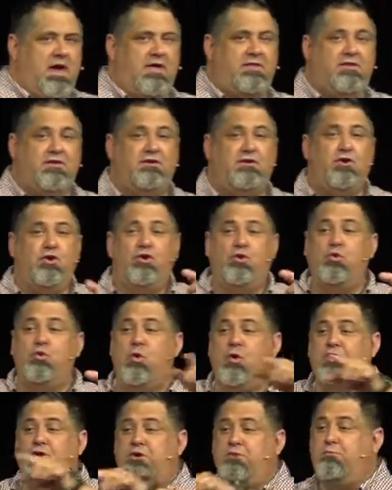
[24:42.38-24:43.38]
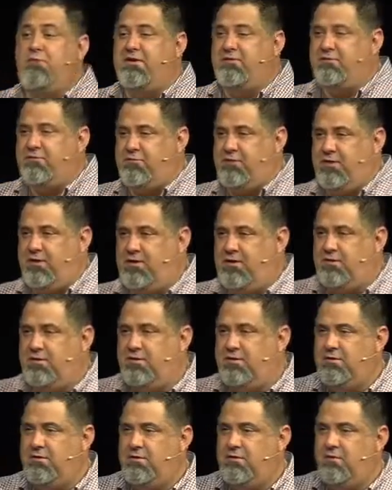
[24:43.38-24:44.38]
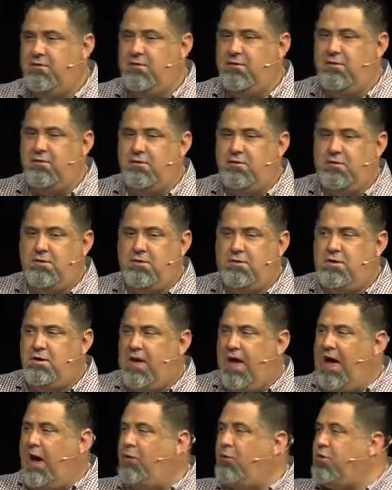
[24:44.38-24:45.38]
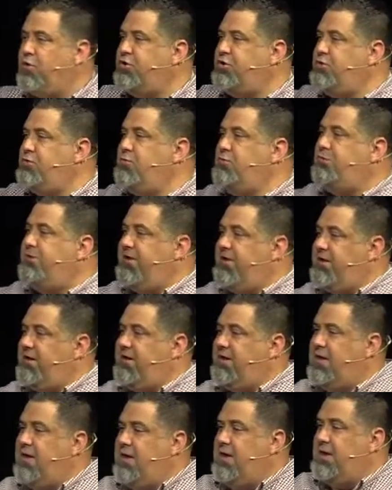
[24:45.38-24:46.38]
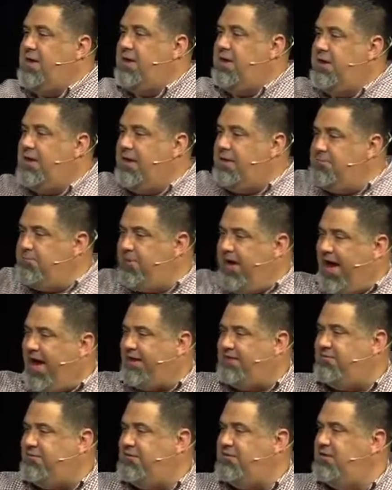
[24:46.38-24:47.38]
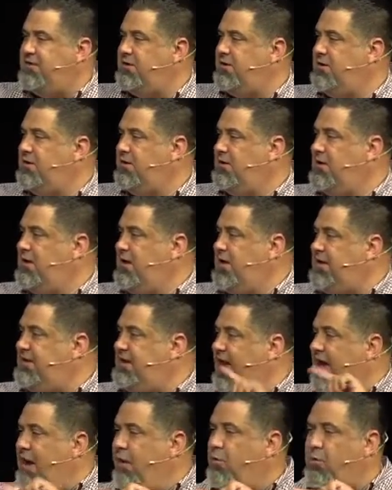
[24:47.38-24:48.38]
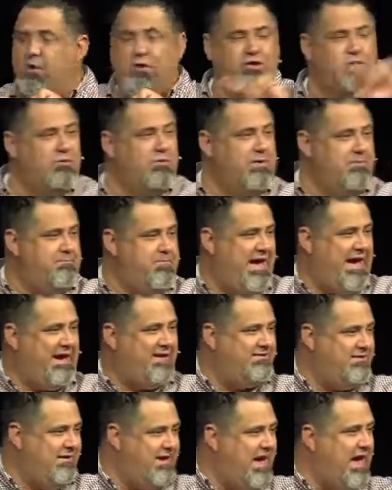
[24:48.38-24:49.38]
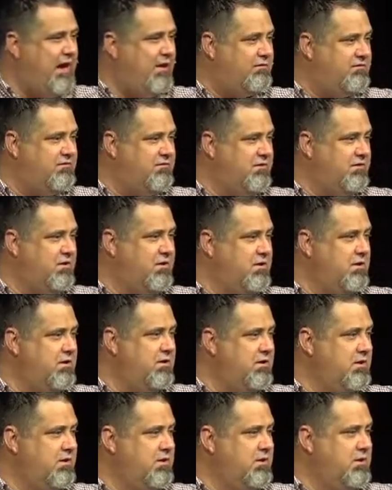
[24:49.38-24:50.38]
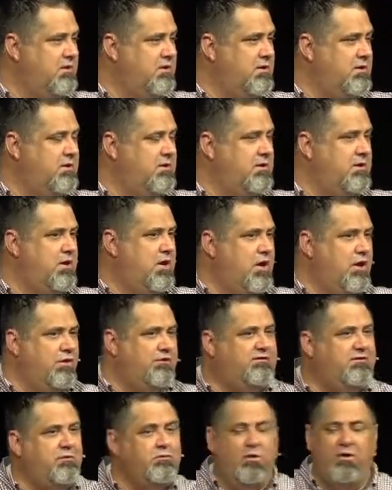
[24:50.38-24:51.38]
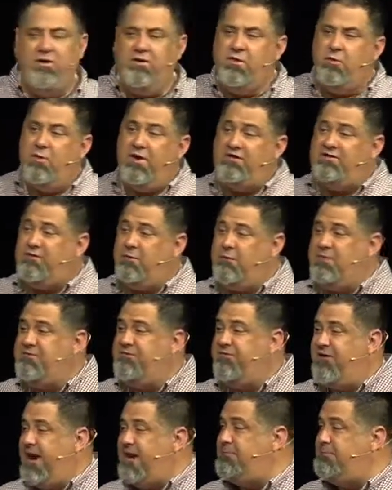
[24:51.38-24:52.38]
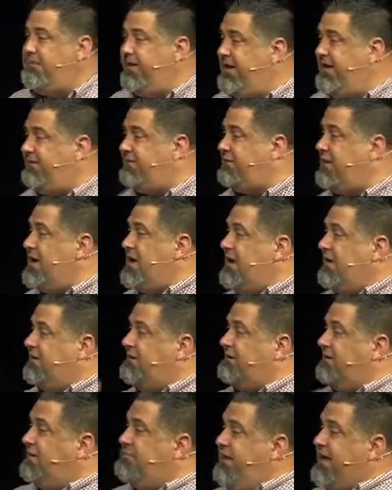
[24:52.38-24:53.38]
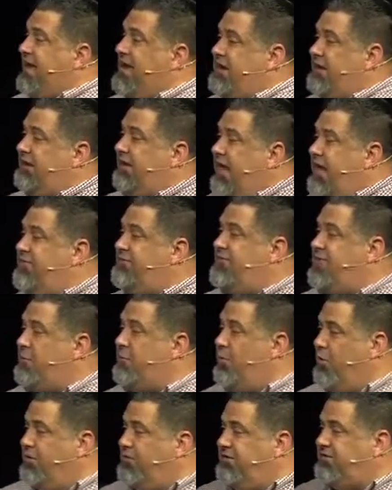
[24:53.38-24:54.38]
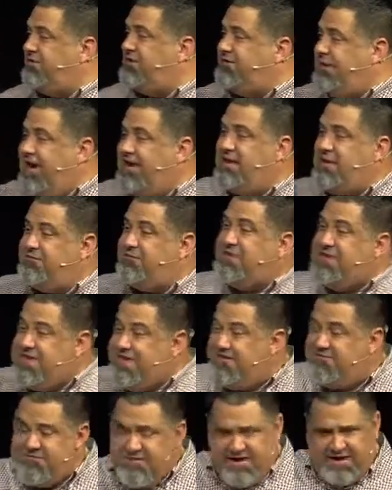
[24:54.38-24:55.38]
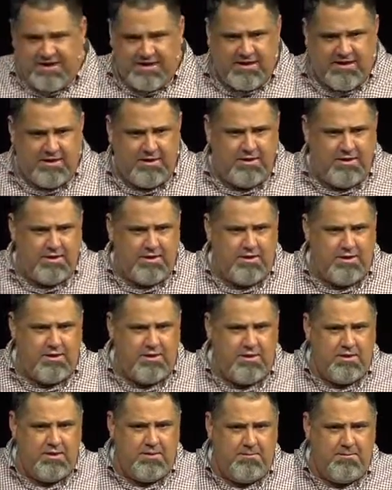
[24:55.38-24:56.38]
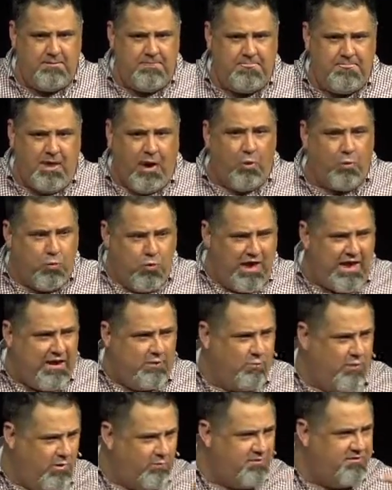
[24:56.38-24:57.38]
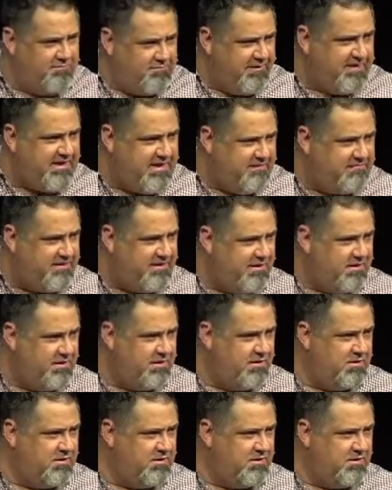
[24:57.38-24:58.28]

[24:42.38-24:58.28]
And then who are you mentoring? How are you being impacted and how are you impacting out? You see, one of the ways that we find peace is living out a life that we're in a state of giving away what we've been given.